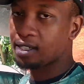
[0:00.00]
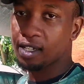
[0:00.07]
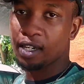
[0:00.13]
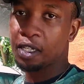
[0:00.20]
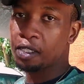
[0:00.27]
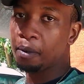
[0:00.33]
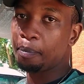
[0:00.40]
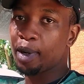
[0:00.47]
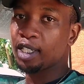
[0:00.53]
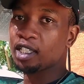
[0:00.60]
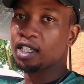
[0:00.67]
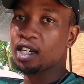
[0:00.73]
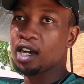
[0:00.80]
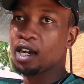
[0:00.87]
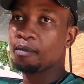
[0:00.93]
I said, it's a
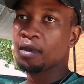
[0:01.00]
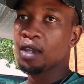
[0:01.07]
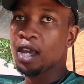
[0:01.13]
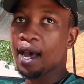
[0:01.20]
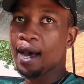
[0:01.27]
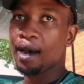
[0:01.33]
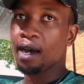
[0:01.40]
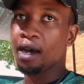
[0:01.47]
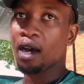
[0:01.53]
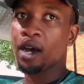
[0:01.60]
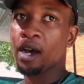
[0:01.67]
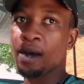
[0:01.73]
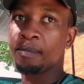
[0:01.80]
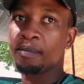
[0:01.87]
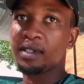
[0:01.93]
budget car.
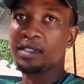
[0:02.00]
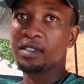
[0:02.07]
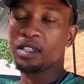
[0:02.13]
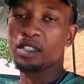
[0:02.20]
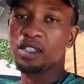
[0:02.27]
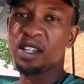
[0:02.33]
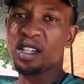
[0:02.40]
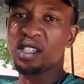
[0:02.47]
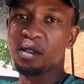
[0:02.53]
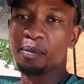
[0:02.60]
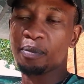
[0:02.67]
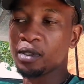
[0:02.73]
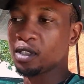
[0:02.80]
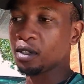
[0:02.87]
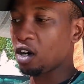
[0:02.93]

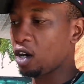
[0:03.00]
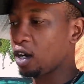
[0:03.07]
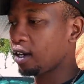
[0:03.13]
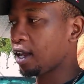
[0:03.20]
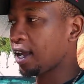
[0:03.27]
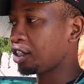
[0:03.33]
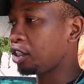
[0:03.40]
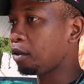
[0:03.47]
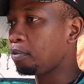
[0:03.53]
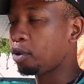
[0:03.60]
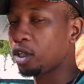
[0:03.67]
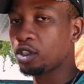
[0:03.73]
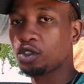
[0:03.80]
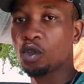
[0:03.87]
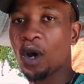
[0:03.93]
It's a car that I actually
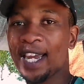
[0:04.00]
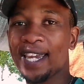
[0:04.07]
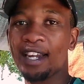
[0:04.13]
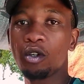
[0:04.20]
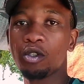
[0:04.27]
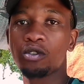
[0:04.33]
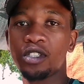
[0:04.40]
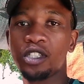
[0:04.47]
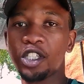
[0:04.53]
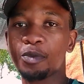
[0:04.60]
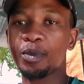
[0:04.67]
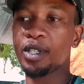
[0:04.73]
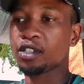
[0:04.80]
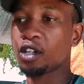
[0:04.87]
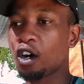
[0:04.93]
bought, so I can also
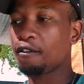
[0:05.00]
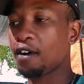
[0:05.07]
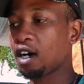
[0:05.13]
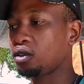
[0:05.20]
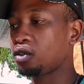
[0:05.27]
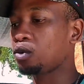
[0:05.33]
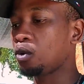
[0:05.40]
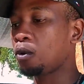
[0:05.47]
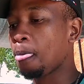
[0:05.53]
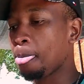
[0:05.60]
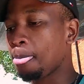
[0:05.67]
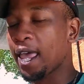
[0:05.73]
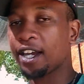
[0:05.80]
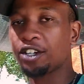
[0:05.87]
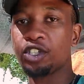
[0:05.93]
teach myself how to
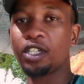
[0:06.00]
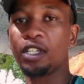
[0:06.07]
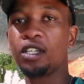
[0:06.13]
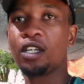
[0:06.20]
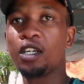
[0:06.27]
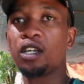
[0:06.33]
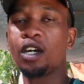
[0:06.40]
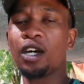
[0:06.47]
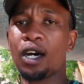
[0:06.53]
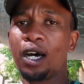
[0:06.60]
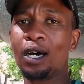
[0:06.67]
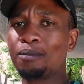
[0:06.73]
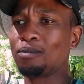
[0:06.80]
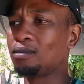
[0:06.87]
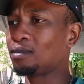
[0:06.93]
actually
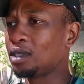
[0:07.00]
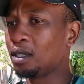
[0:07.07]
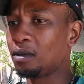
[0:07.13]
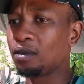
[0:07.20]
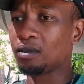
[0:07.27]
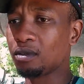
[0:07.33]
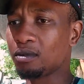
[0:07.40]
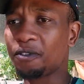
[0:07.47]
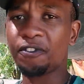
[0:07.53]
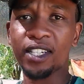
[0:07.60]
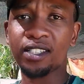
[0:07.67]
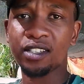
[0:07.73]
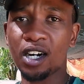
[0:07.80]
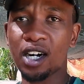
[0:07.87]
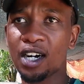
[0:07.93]

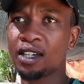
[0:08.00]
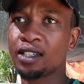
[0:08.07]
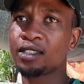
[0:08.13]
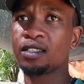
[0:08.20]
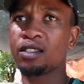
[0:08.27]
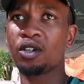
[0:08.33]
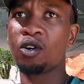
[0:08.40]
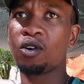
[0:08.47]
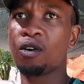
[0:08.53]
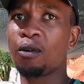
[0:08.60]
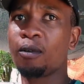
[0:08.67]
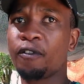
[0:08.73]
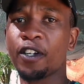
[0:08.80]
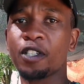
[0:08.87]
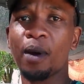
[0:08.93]
fix cars
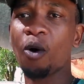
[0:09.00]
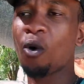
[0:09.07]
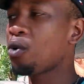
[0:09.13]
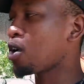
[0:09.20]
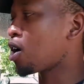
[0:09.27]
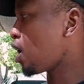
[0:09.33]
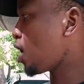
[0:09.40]
or fix my own